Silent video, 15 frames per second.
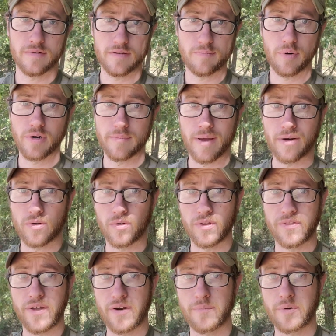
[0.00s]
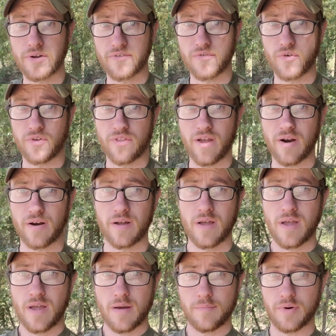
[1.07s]
put your medical in there, put your food in there,
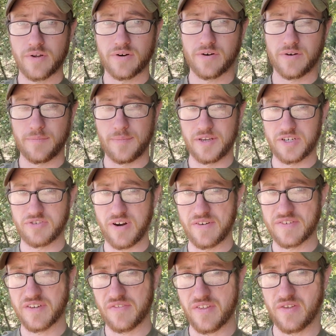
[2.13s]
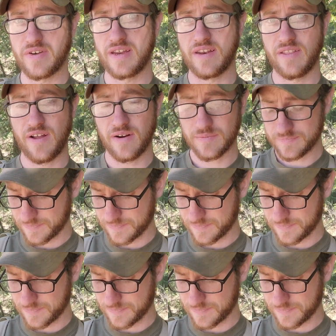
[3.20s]
put your administrative stuff that you need in there,